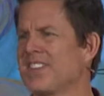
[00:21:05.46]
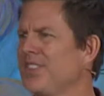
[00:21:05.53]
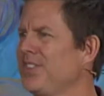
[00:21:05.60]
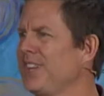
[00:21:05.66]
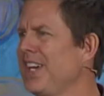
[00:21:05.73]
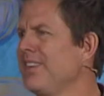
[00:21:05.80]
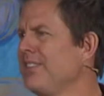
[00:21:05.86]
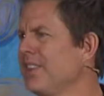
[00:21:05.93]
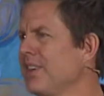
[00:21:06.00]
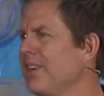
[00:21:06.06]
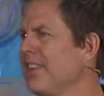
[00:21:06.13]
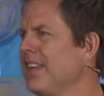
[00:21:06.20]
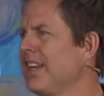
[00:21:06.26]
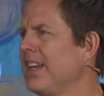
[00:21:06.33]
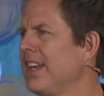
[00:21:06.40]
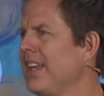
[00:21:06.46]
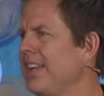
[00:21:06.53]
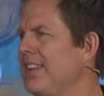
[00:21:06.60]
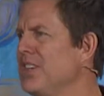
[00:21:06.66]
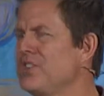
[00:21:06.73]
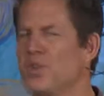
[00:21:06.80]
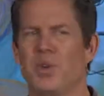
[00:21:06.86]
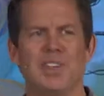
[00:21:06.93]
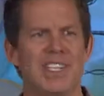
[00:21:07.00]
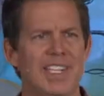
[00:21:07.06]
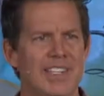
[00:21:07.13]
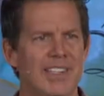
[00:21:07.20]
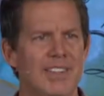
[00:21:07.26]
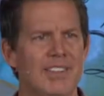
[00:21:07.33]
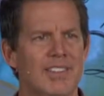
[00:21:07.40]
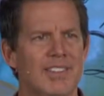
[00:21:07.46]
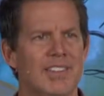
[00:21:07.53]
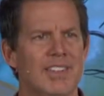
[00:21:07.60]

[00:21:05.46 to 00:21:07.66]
the Savior that Israel needed?